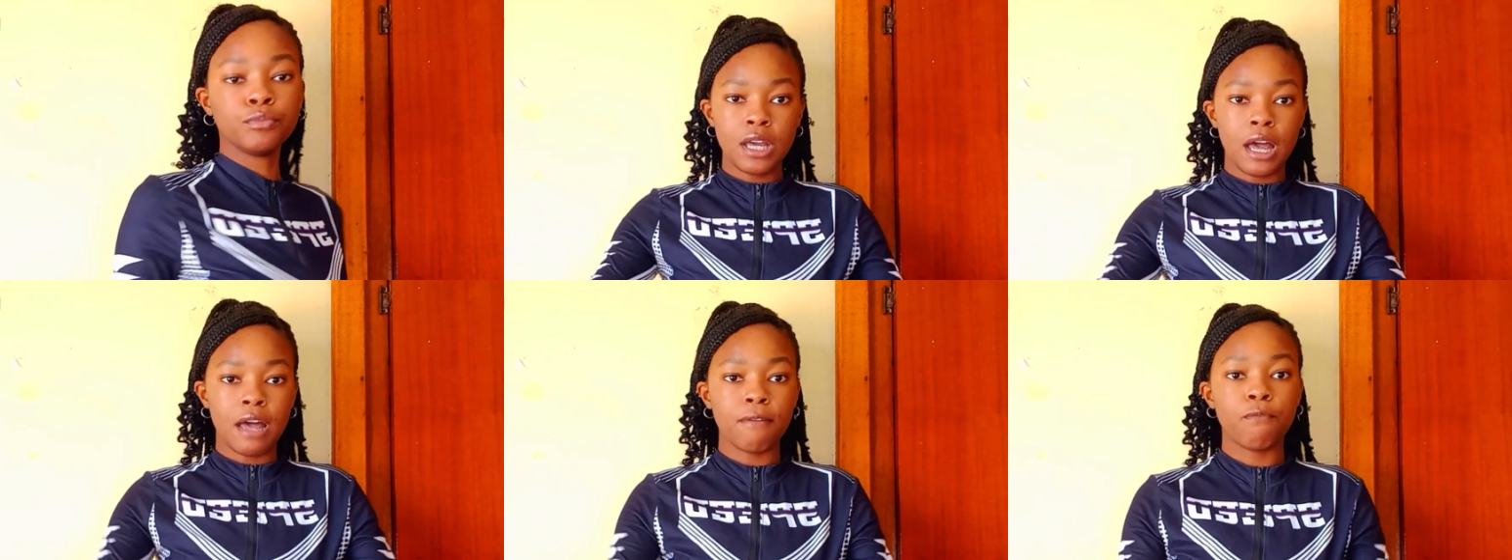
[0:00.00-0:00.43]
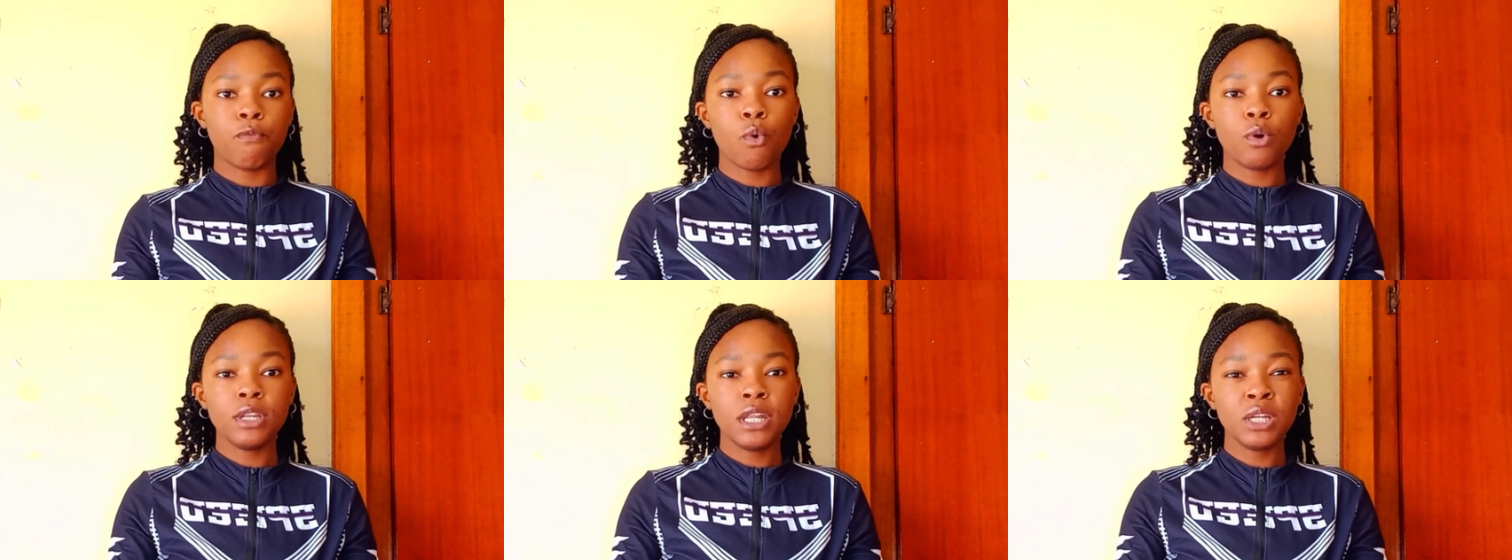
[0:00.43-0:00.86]
I've
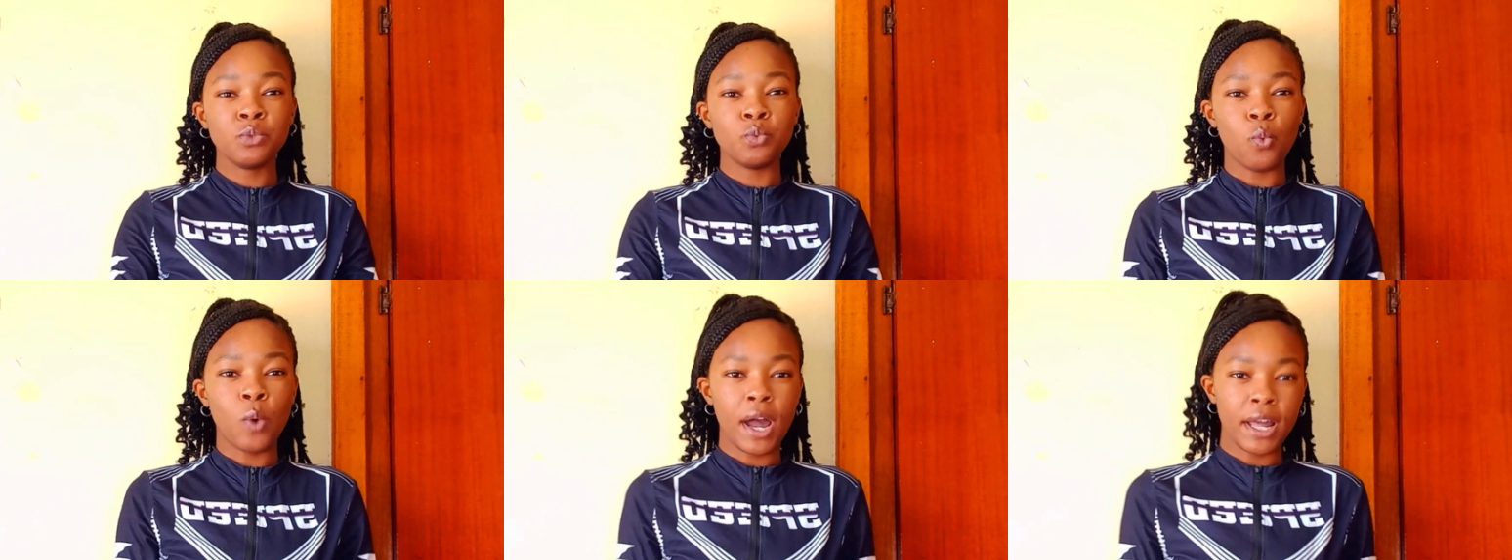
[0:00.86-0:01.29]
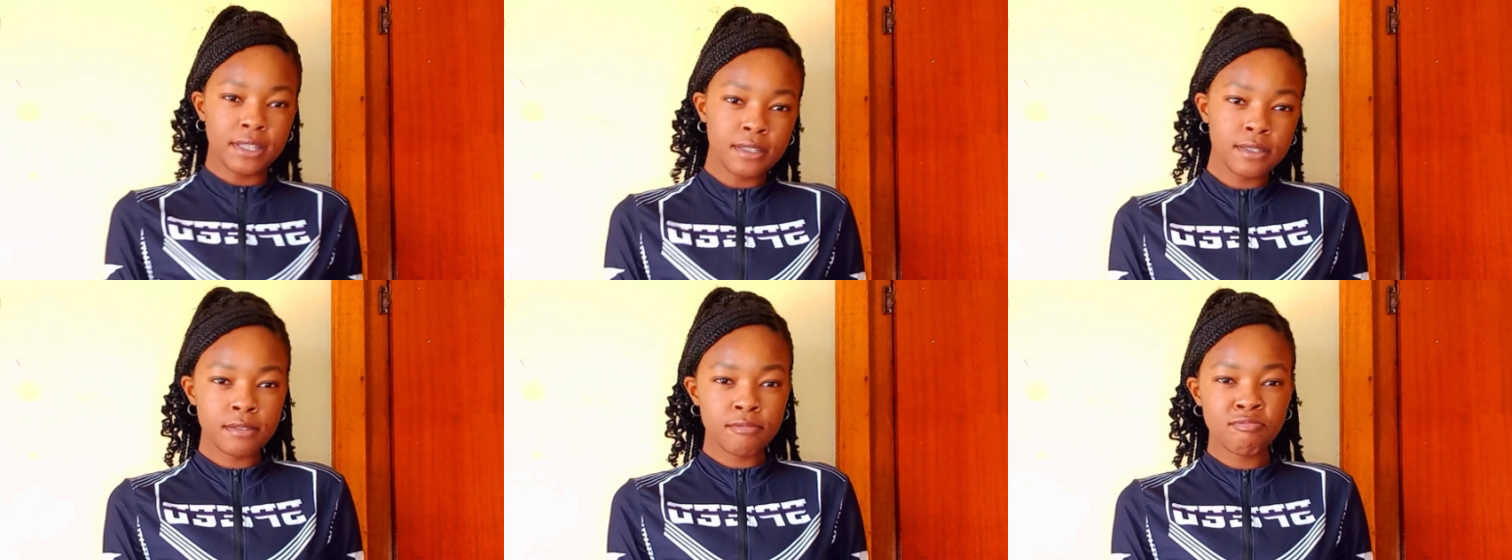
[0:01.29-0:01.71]
worn it
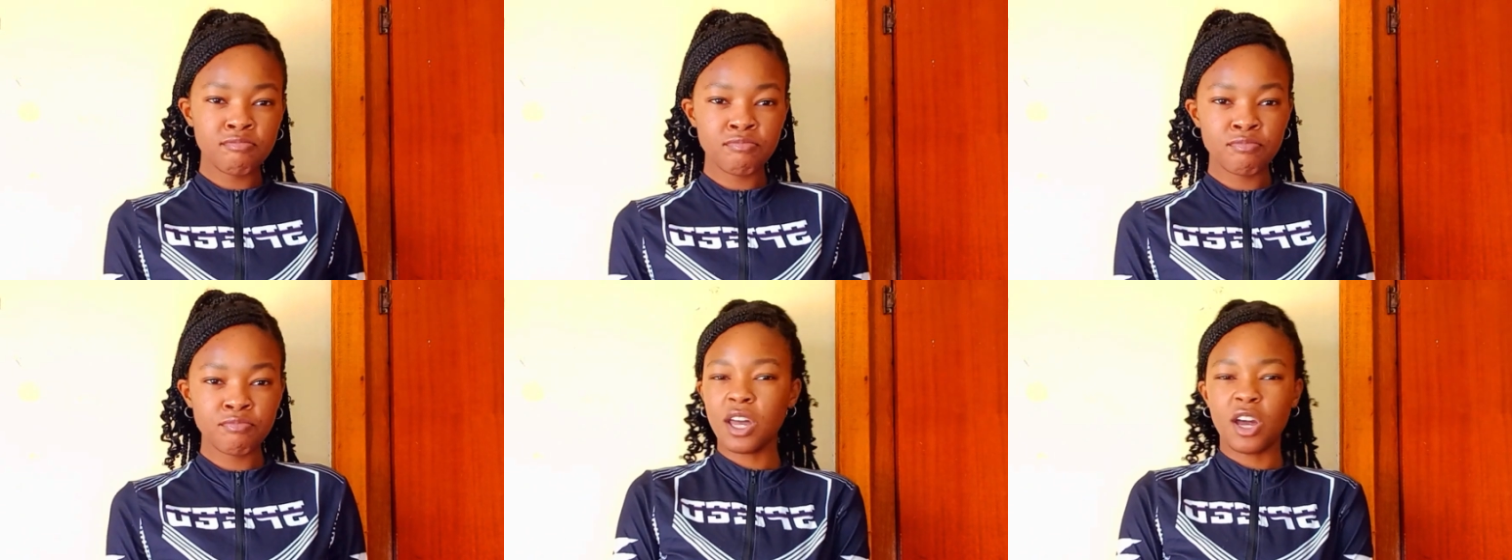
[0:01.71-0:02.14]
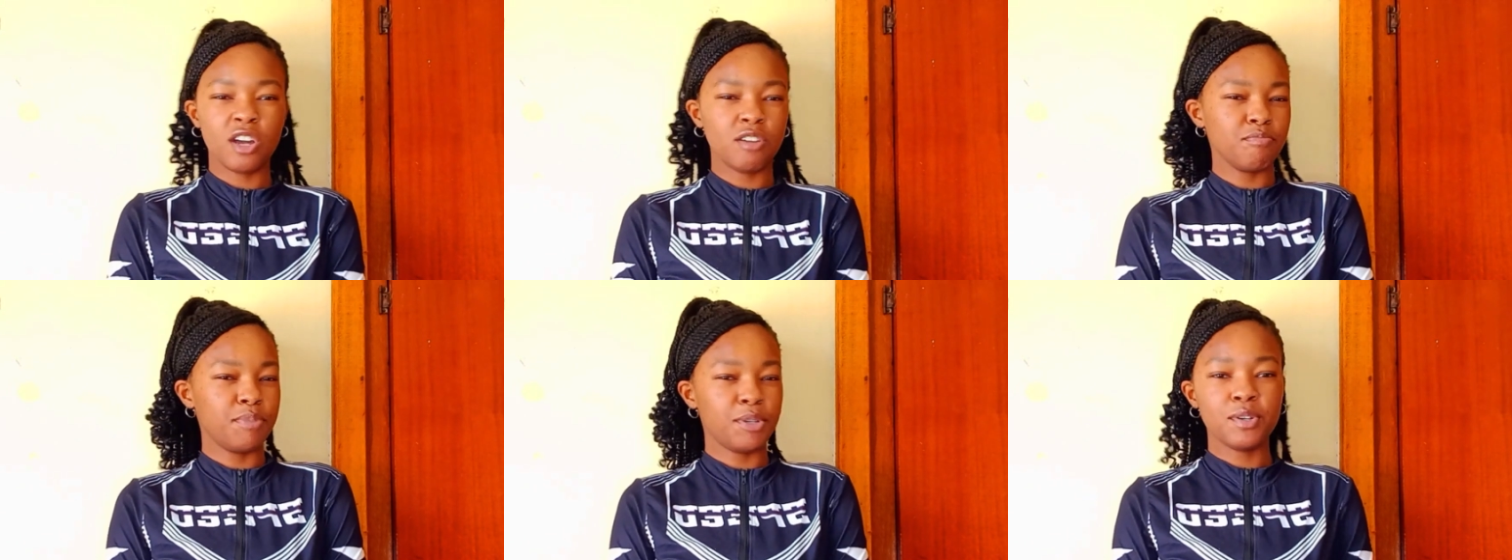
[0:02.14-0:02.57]
once
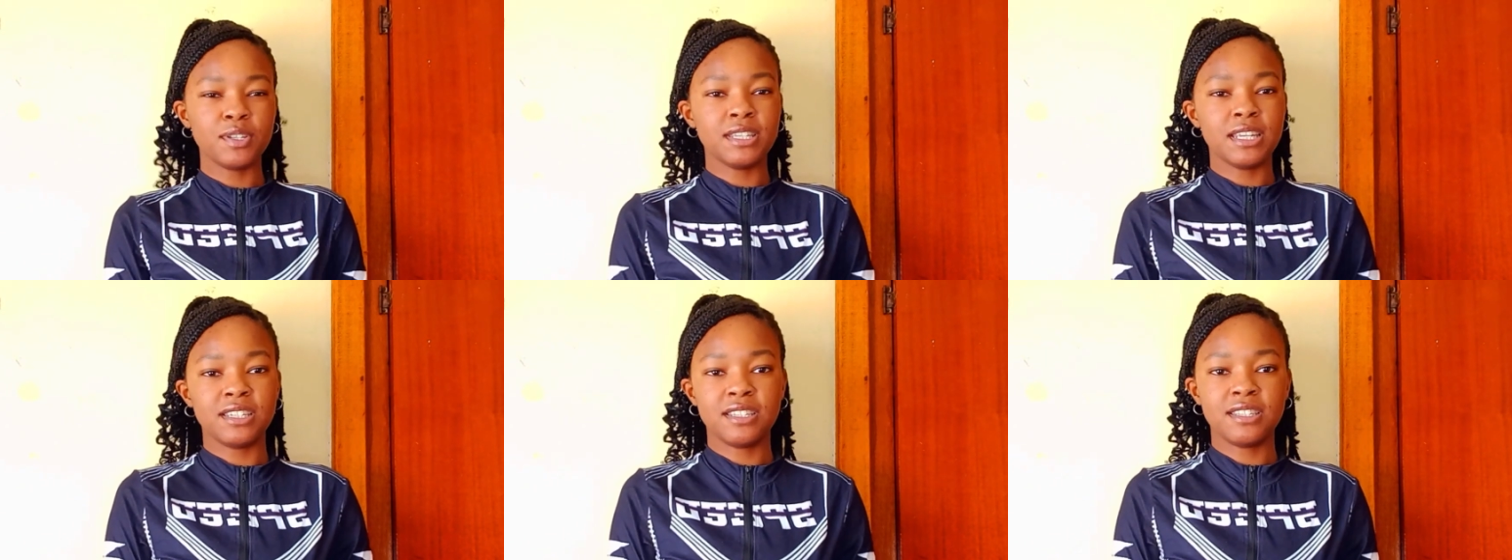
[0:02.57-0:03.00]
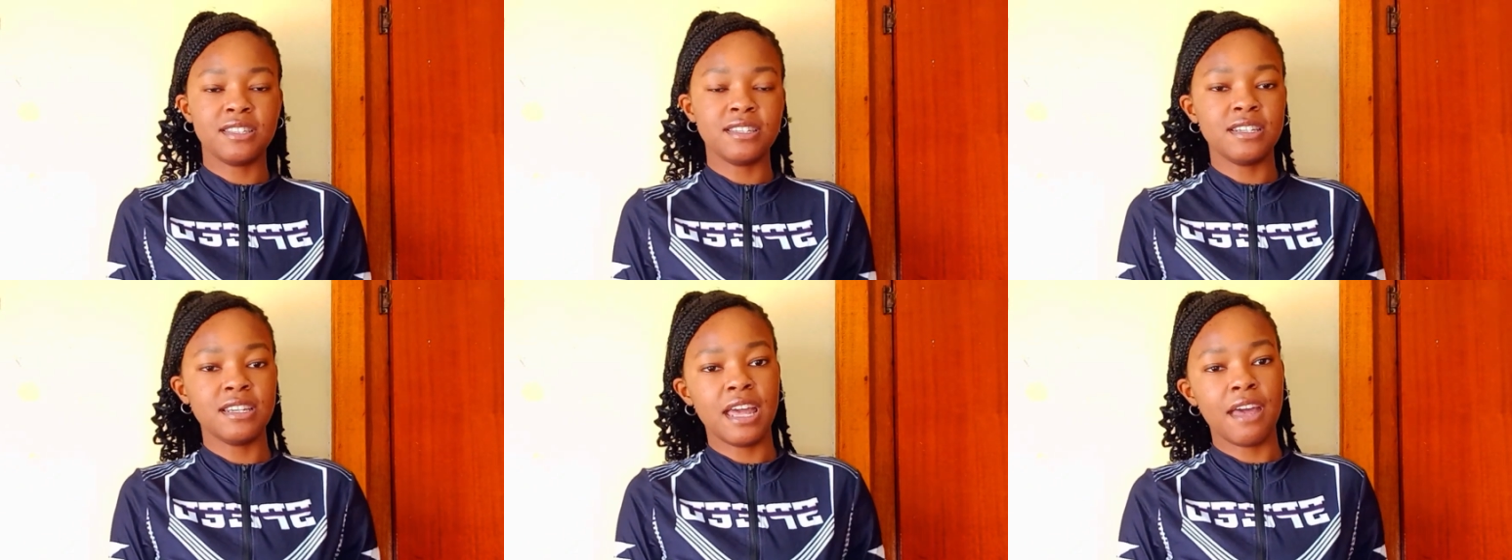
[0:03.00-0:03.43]
because I just
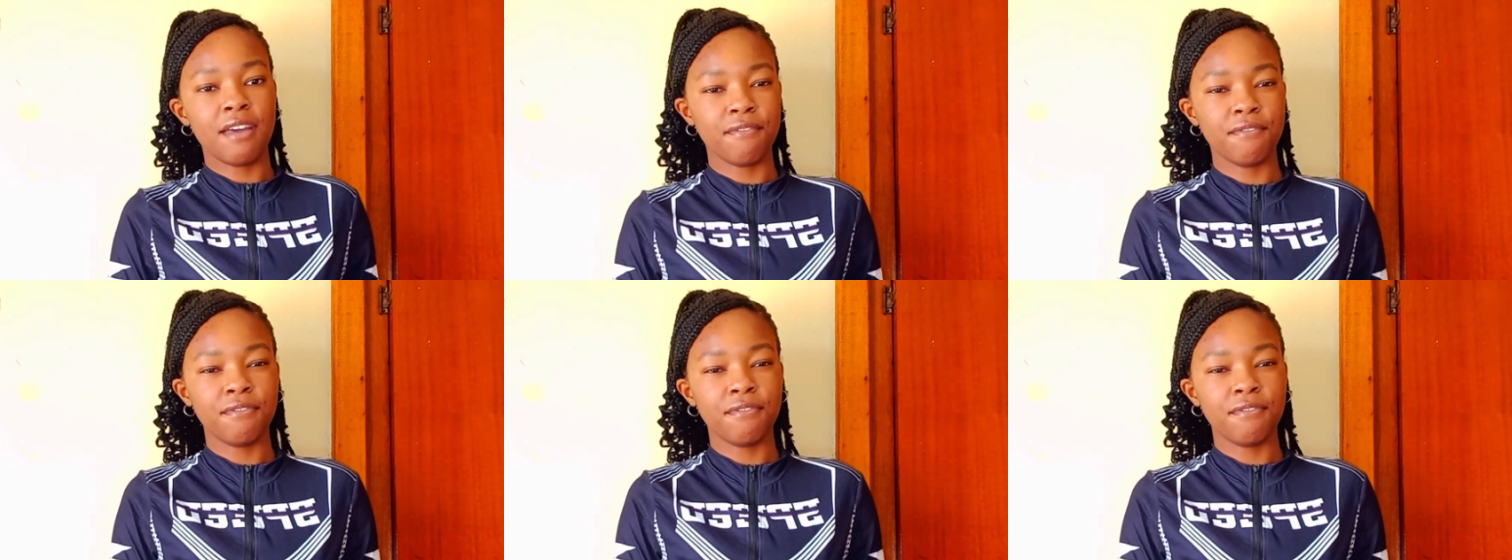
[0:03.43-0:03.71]
didn't have